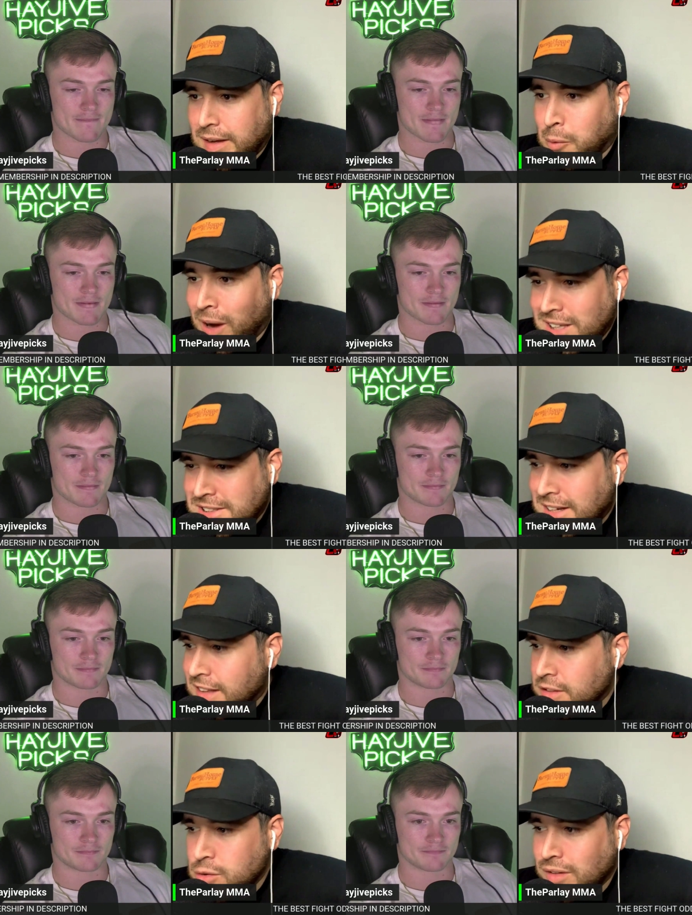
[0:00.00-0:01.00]
Speaker 1: like why is he
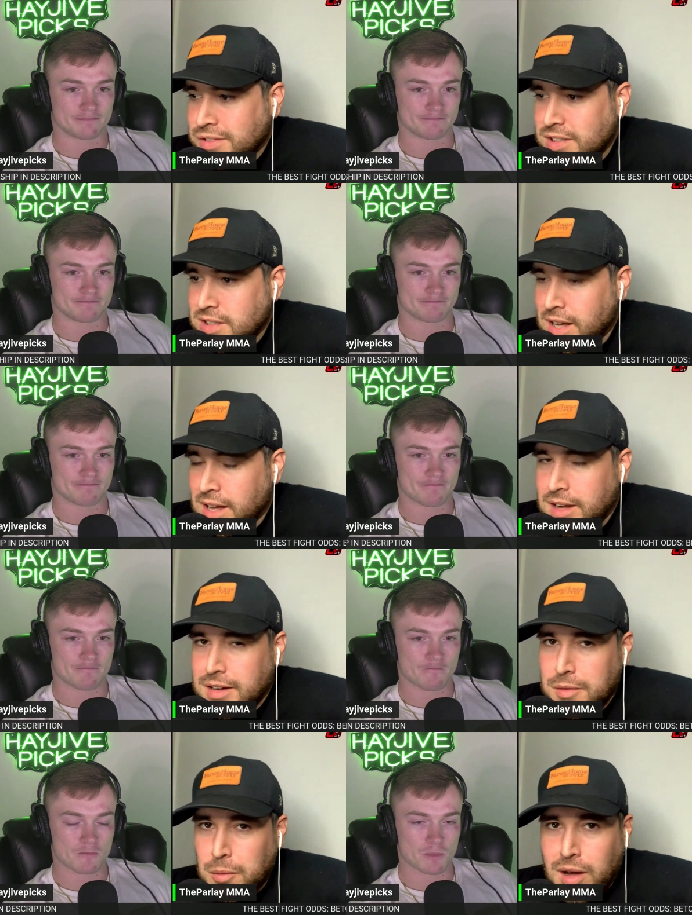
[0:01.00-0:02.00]
not in the UFC yet?
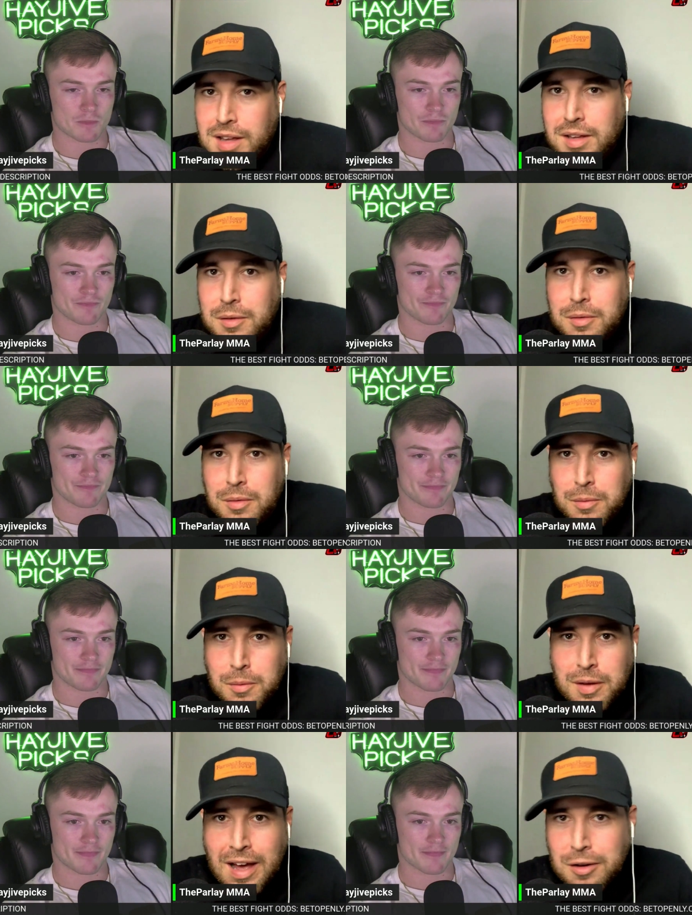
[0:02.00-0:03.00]
Why?
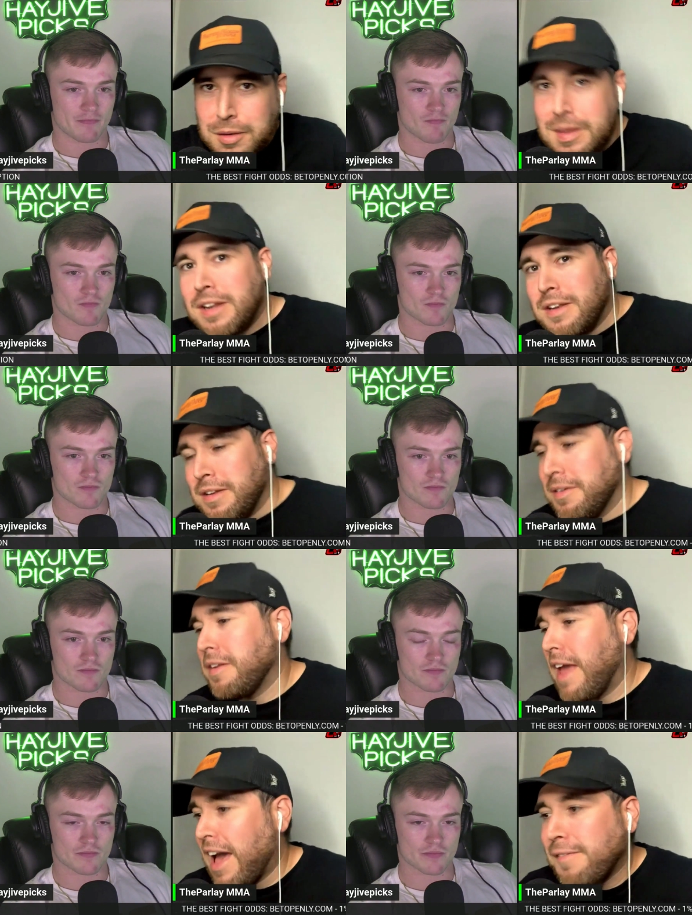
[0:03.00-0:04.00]
How come they didn't
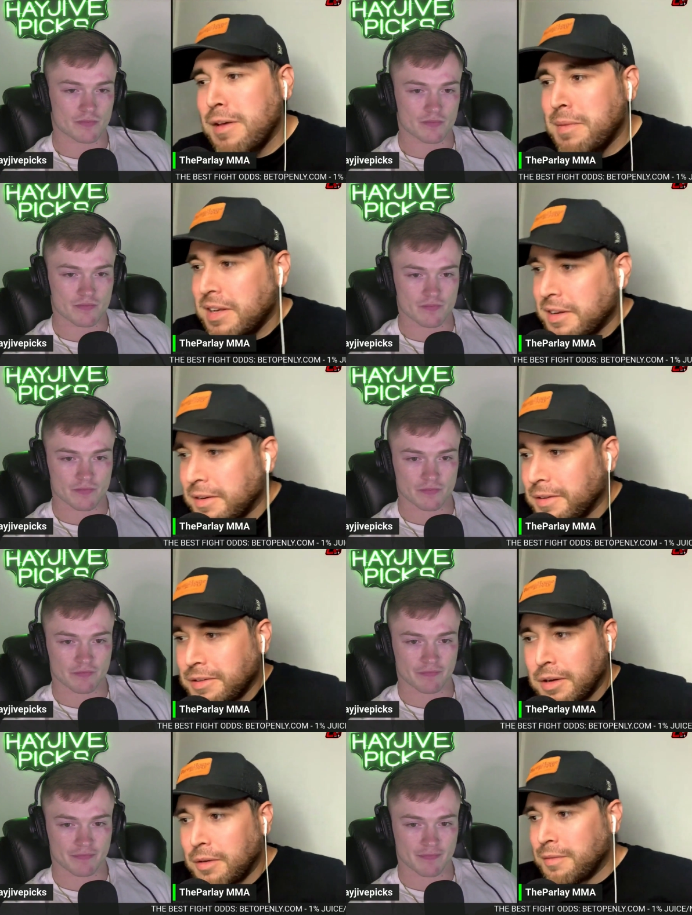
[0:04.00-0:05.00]
have him in here?
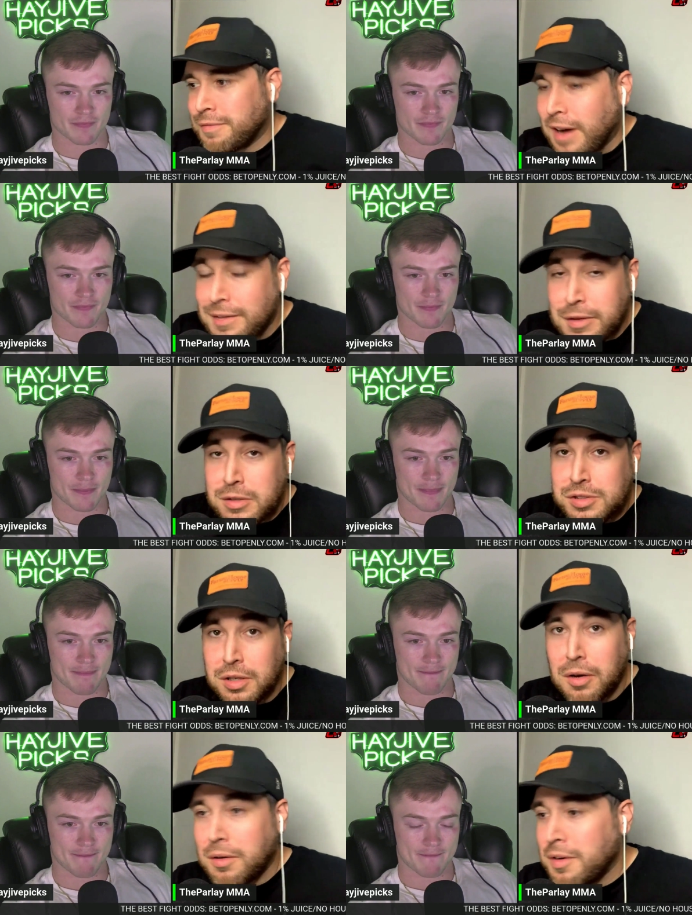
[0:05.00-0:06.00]
You know, five years
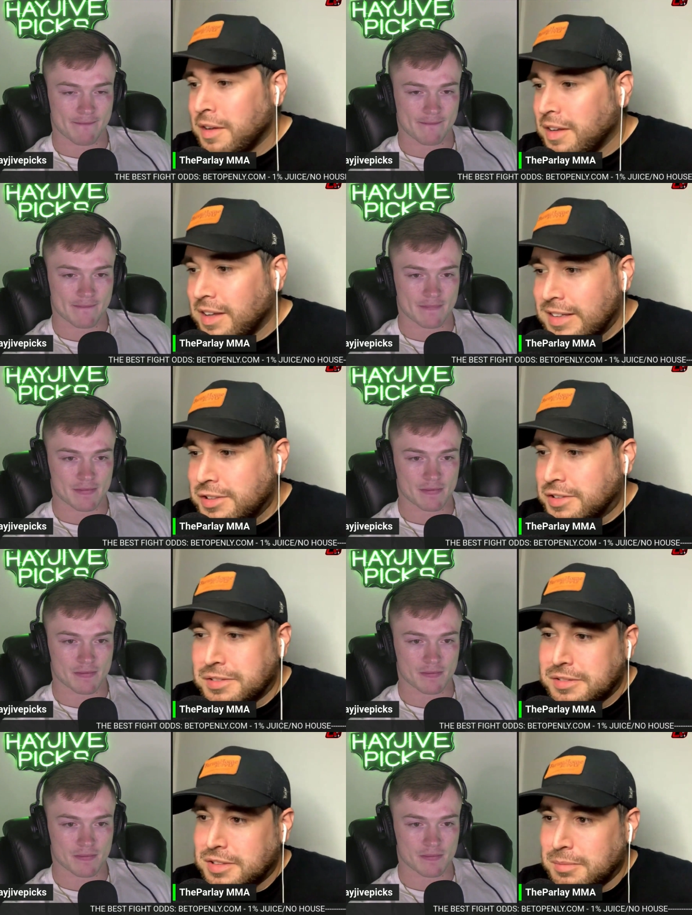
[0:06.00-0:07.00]
ago. It
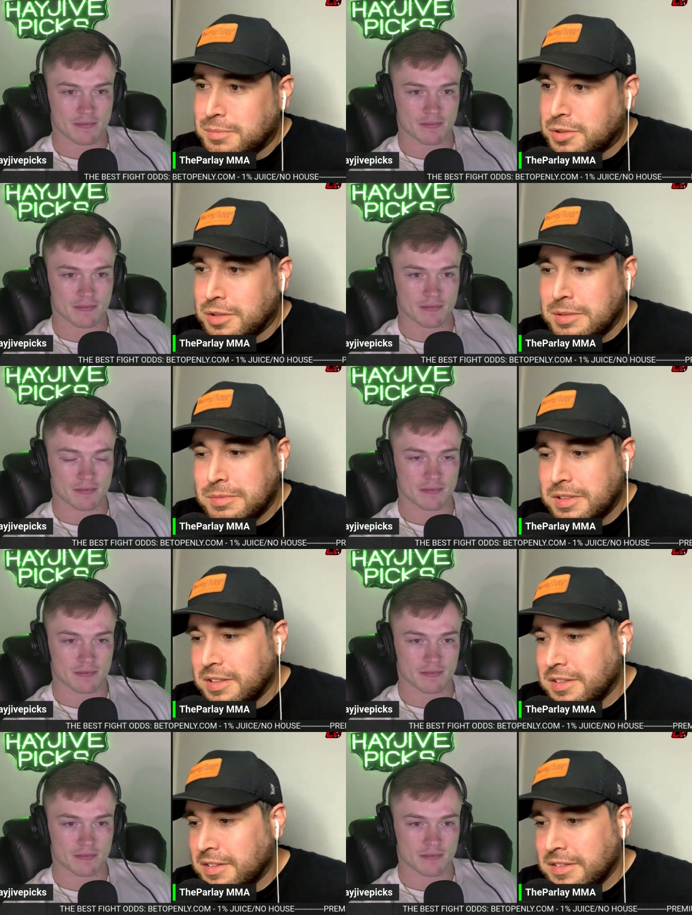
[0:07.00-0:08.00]
just something screams
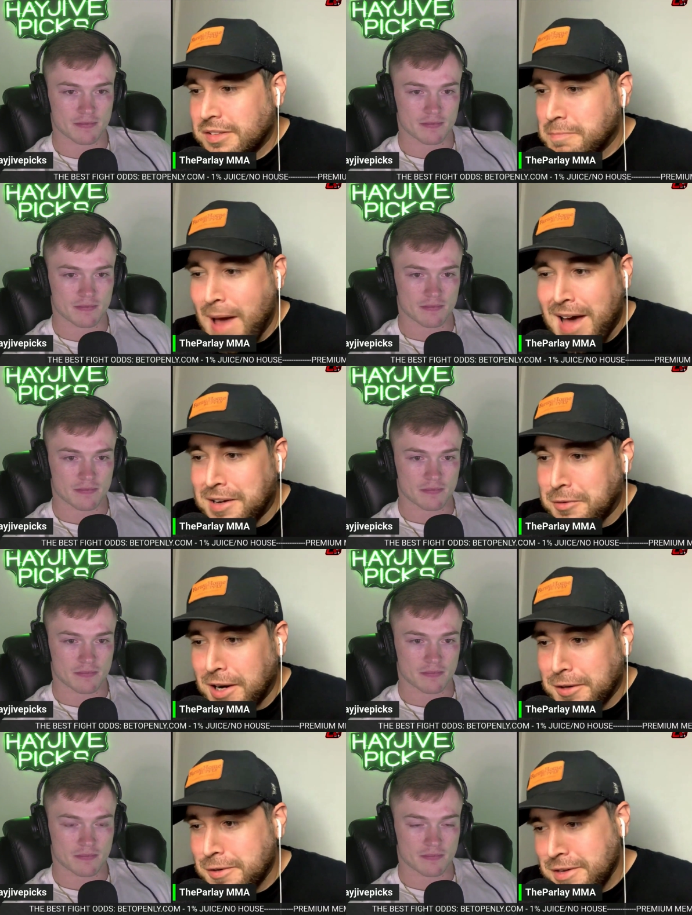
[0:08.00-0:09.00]
that padded
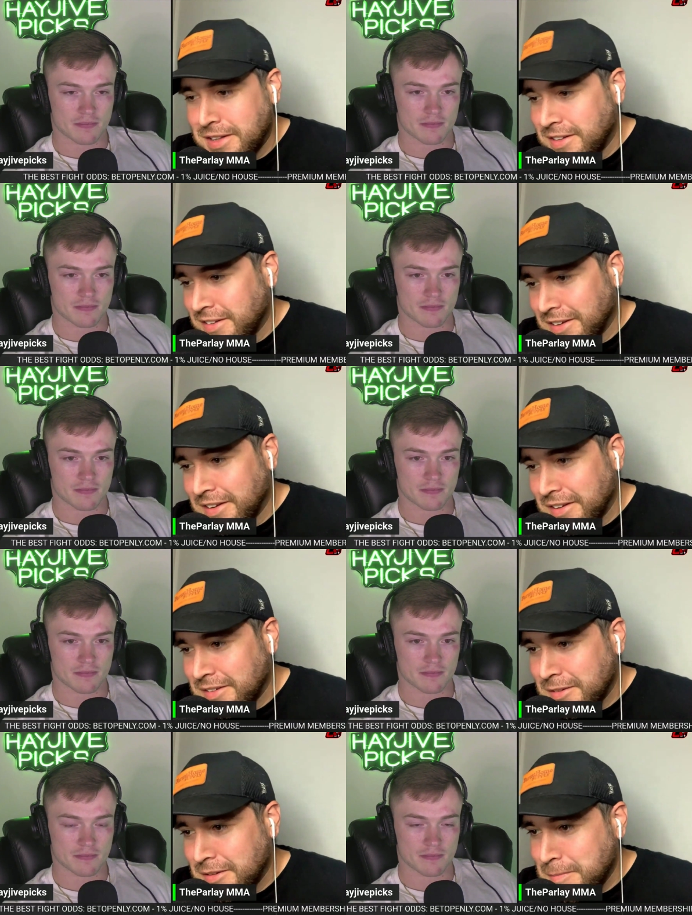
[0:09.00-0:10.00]
record and uh,
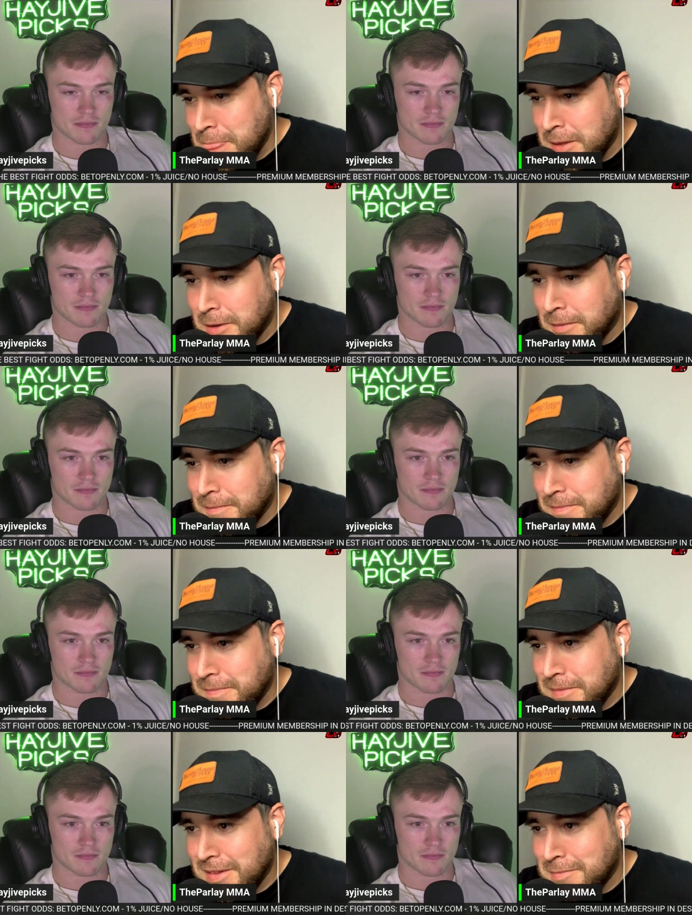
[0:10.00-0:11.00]
you know
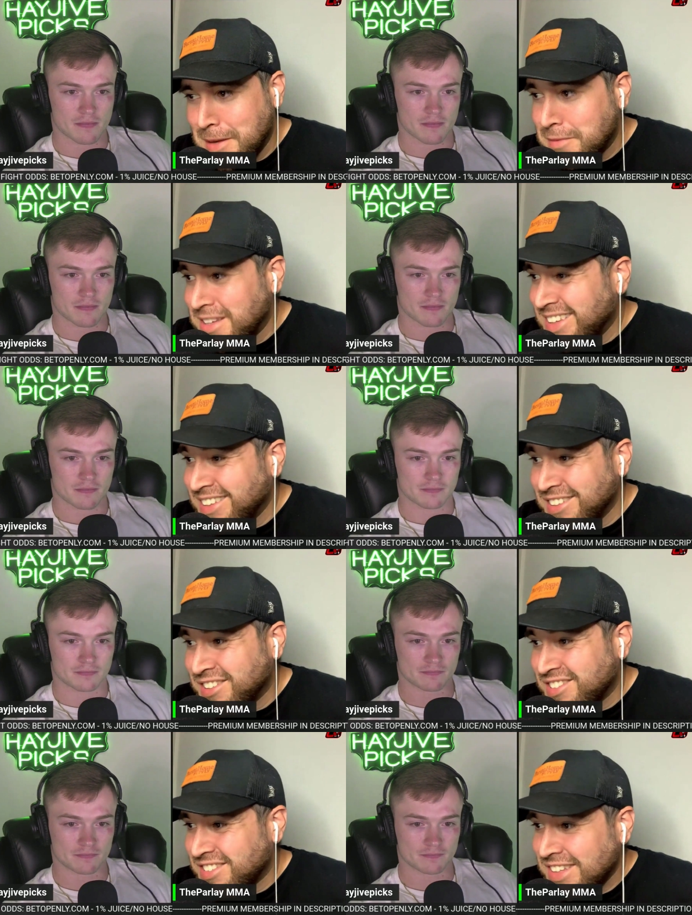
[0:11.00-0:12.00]
maybe
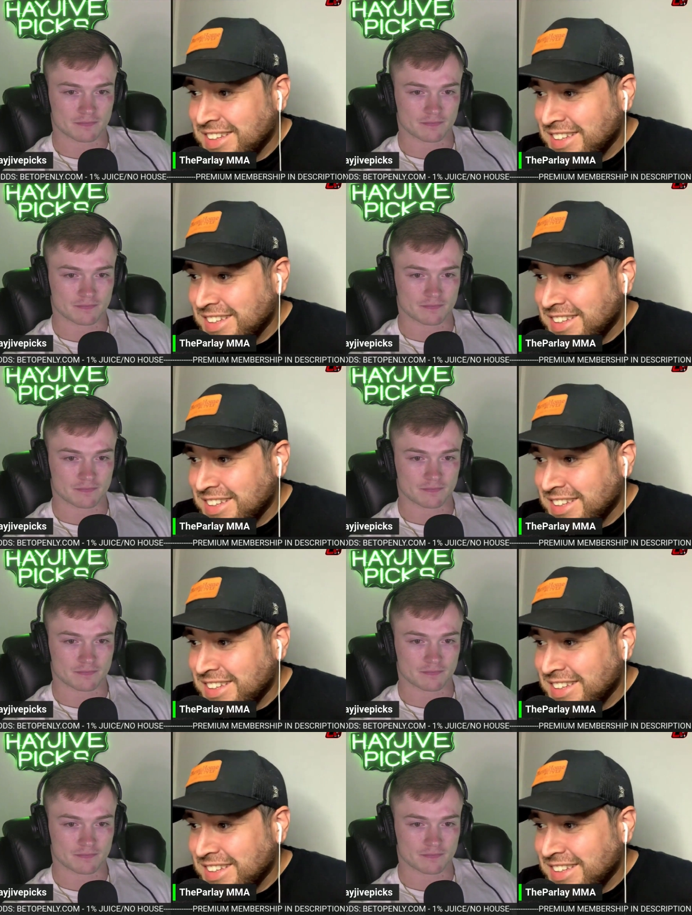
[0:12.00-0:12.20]
he's